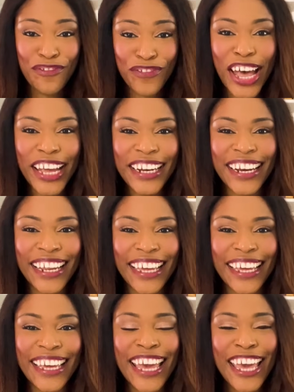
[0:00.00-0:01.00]
And
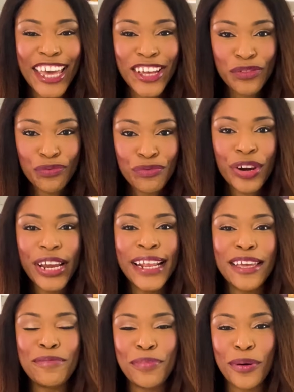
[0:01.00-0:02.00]
finally, it's
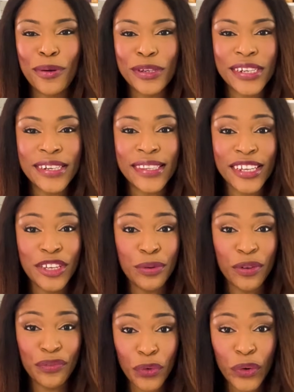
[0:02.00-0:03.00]
really important that you